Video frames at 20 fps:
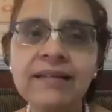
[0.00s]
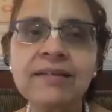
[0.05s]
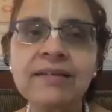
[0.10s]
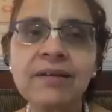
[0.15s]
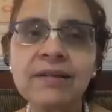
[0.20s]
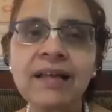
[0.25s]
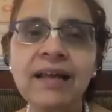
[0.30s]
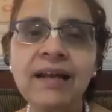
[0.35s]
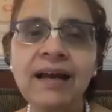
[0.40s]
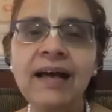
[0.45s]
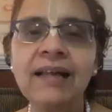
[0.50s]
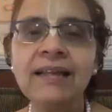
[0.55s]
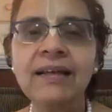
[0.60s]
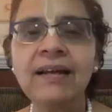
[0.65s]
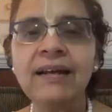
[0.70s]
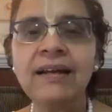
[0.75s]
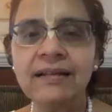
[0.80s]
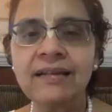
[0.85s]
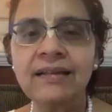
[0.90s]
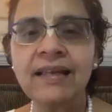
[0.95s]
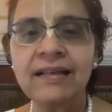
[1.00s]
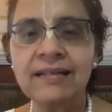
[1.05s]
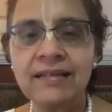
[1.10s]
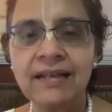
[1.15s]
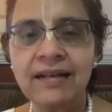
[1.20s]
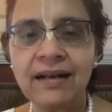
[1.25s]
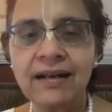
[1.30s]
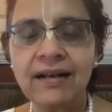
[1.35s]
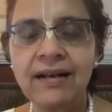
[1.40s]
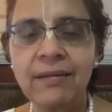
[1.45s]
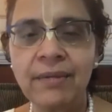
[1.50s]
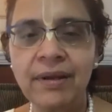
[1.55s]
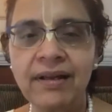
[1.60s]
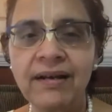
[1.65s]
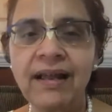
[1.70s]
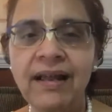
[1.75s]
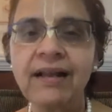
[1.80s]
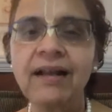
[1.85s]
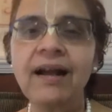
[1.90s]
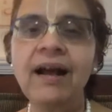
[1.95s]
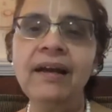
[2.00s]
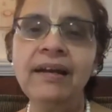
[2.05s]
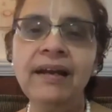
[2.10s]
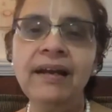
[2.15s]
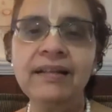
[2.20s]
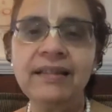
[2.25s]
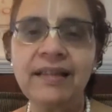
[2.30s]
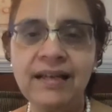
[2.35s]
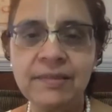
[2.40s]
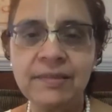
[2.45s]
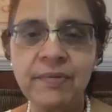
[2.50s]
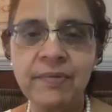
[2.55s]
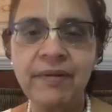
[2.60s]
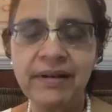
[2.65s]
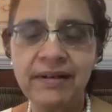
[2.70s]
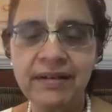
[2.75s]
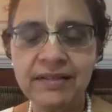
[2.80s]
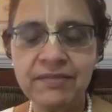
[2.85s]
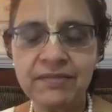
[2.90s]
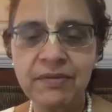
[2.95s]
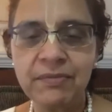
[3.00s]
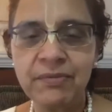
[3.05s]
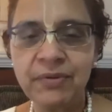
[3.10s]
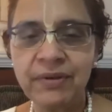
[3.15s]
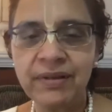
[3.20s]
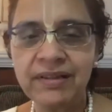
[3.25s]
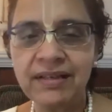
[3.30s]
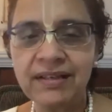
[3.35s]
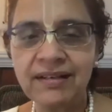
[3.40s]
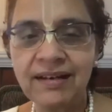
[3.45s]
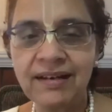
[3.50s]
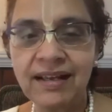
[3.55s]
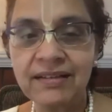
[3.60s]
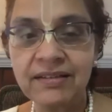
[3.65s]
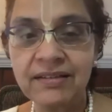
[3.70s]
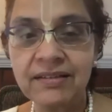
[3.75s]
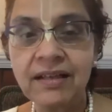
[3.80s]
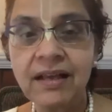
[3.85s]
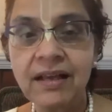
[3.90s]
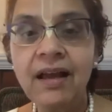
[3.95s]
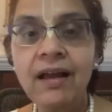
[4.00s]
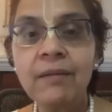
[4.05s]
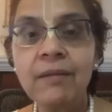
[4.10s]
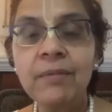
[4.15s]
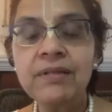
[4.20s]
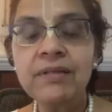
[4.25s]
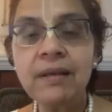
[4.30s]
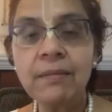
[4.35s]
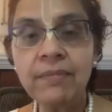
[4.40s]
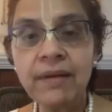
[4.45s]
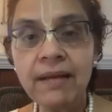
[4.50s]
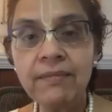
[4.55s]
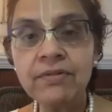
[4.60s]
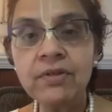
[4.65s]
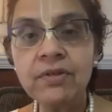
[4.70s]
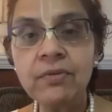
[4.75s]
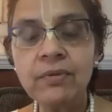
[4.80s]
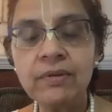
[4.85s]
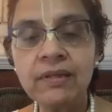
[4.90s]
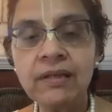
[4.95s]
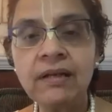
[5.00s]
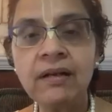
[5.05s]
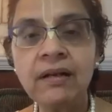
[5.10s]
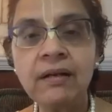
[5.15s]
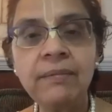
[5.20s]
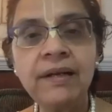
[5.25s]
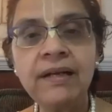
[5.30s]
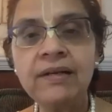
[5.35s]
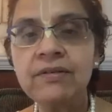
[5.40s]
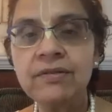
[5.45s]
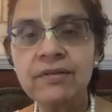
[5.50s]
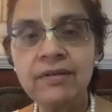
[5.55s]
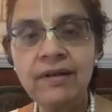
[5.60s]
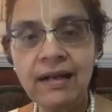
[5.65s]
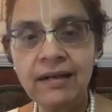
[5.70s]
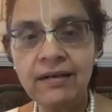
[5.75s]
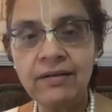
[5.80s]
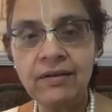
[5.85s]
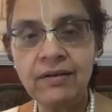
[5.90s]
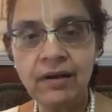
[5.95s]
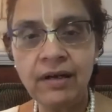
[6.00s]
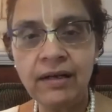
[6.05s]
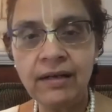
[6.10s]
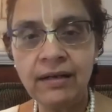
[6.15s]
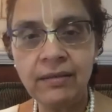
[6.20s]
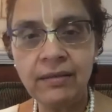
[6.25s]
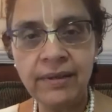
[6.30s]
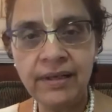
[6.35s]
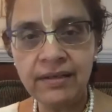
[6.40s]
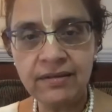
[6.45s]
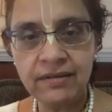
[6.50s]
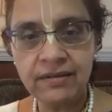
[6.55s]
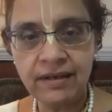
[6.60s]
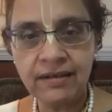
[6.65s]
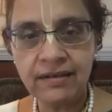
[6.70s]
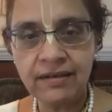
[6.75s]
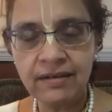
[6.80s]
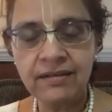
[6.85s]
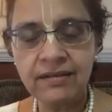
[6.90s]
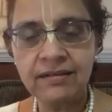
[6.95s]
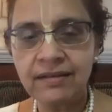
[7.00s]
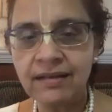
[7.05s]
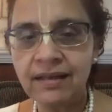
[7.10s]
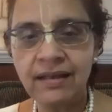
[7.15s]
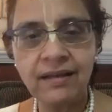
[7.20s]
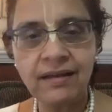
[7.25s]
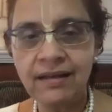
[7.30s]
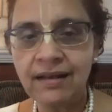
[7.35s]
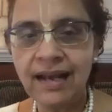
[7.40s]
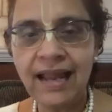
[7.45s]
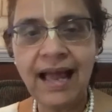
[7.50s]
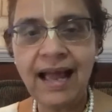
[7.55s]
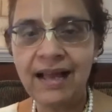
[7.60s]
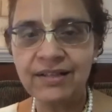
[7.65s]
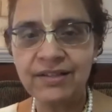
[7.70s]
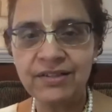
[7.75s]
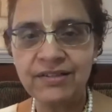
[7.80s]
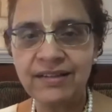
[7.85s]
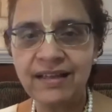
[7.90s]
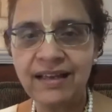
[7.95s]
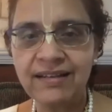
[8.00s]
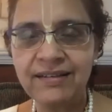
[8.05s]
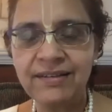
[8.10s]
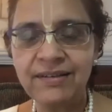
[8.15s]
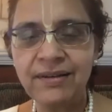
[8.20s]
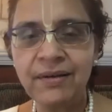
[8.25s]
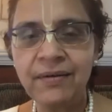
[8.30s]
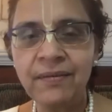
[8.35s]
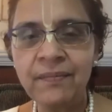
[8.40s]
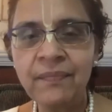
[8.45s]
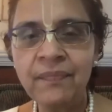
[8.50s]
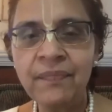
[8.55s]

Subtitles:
So there are other things that are coming, like anarthas prevent us from doing the clashes. But sometimes it'll be a direct clash that, you know,